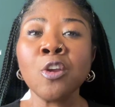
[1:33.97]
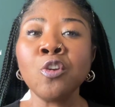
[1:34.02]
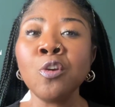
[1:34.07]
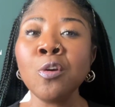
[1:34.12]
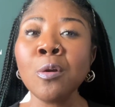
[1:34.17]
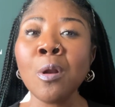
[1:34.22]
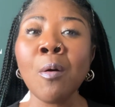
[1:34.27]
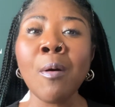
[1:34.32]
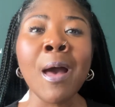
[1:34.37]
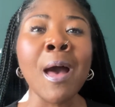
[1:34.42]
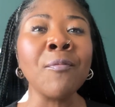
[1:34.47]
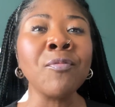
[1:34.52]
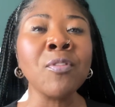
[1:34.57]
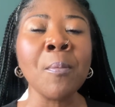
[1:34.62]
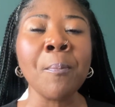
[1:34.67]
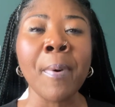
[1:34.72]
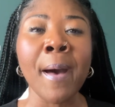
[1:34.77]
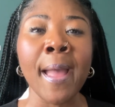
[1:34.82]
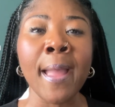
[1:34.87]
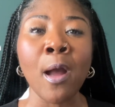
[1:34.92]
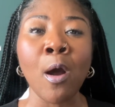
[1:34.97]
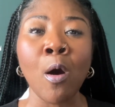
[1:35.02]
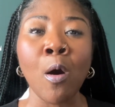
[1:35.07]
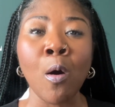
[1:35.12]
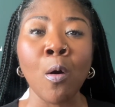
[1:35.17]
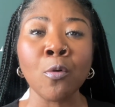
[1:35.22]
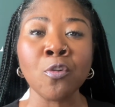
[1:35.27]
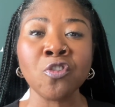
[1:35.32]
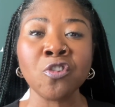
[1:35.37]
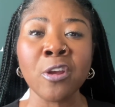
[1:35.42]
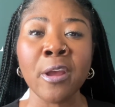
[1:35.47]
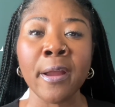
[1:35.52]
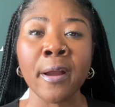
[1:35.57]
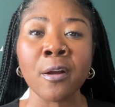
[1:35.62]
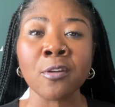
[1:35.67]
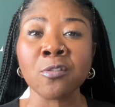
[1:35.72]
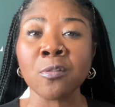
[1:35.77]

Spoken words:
You don't have to buy a whole share.